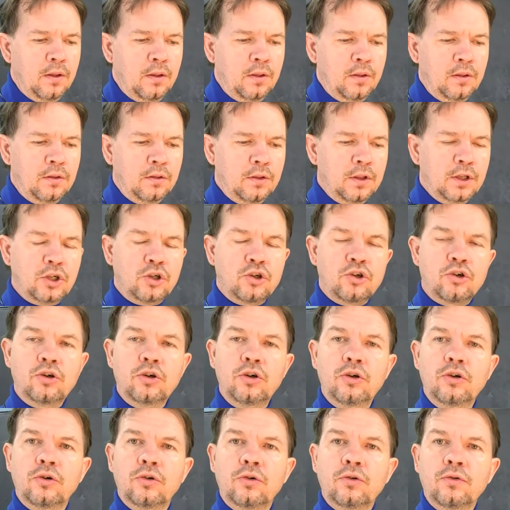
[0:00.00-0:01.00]
the
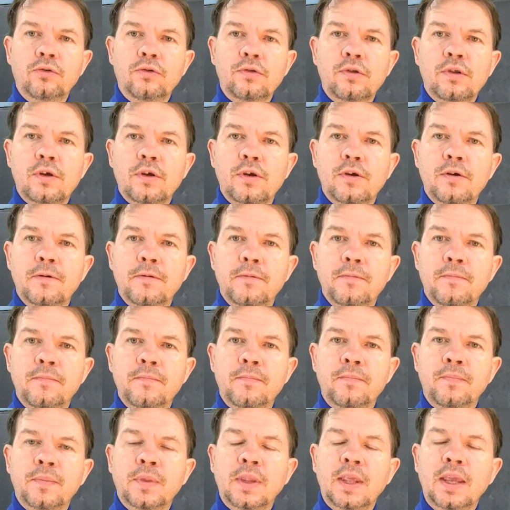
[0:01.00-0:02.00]
truth
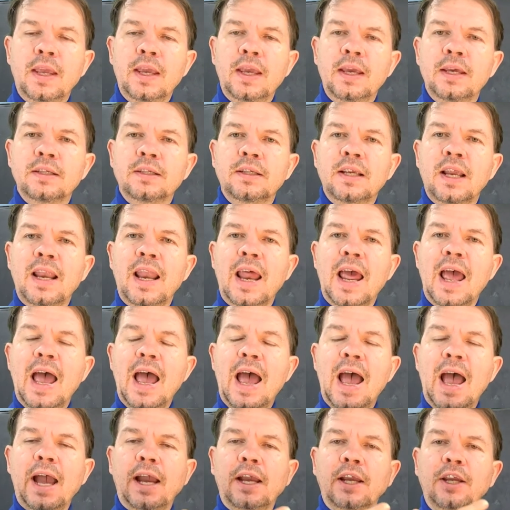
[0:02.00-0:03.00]
is an
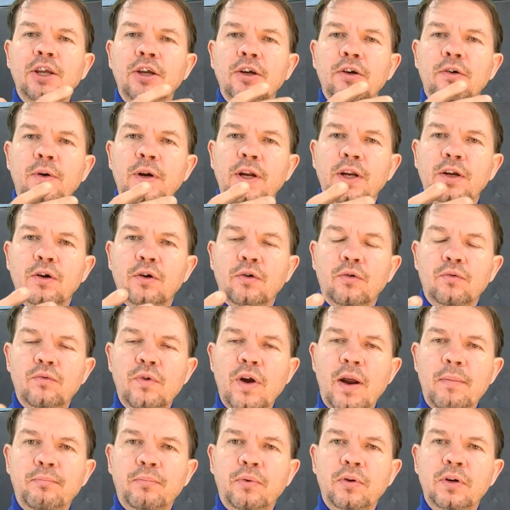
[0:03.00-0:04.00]
accurate
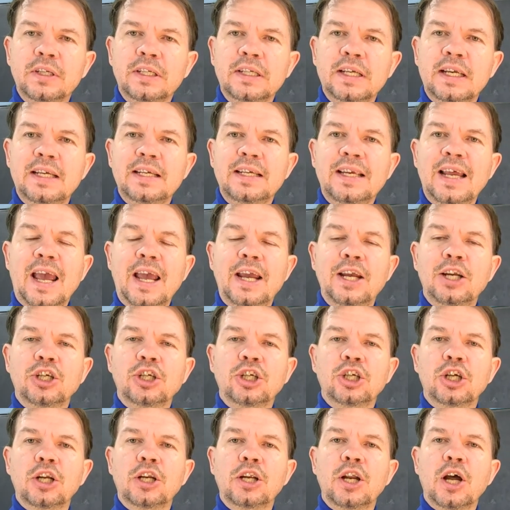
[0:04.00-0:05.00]

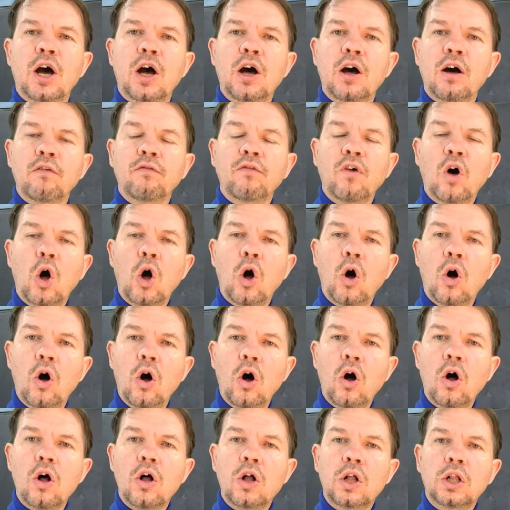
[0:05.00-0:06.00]
representation of
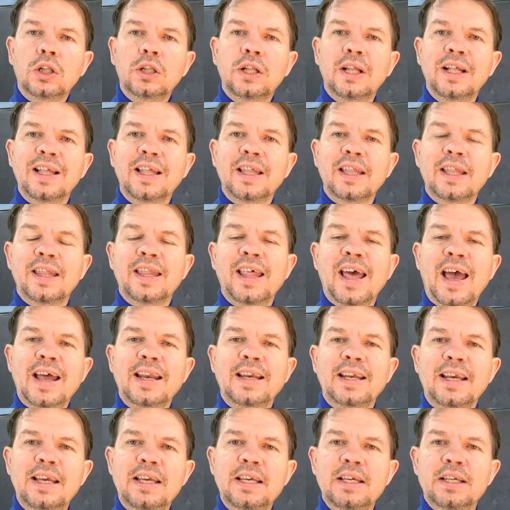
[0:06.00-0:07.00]
all that
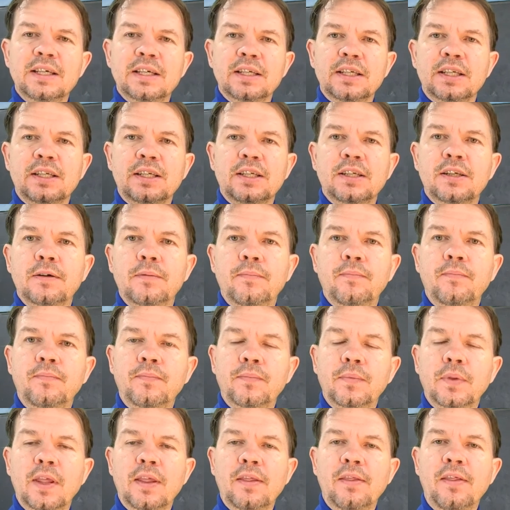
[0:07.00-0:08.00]
is.
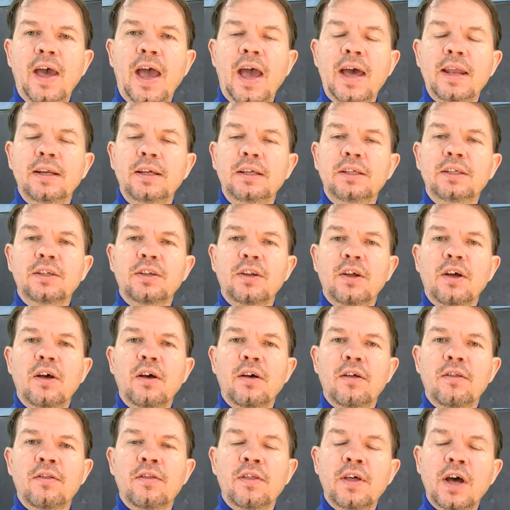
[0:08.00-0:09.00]
That is
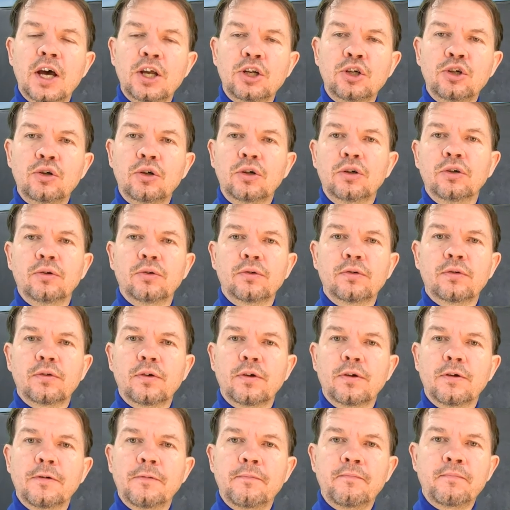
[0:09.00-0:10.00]
the truth.
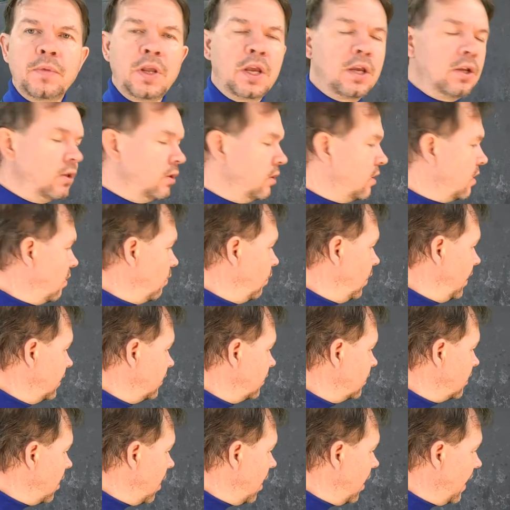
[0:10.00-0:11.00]
So we
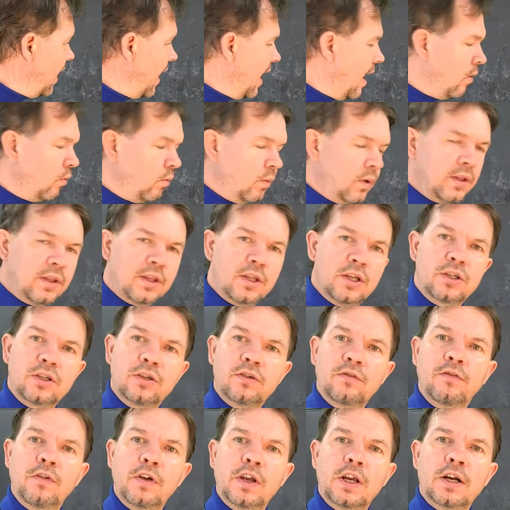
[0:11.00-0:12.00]
start out with the
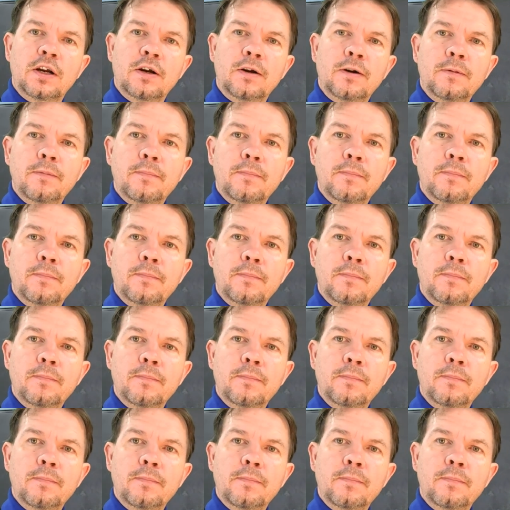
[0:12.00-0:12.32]
sphere.